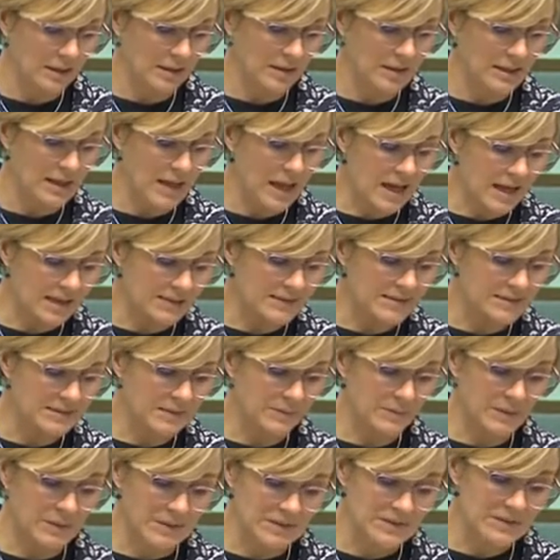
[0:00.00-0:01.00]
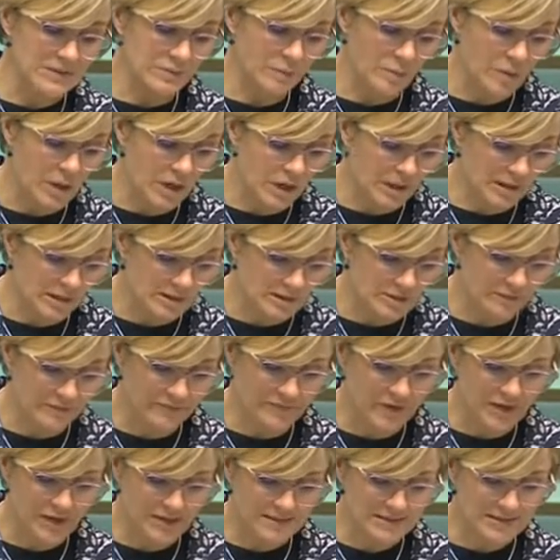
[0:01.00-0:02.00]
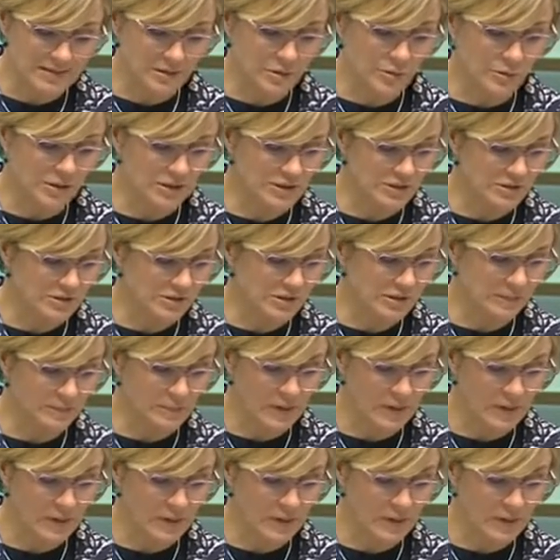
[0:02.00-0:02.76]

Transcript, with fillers: the ask that Minister Wyatt devise the question and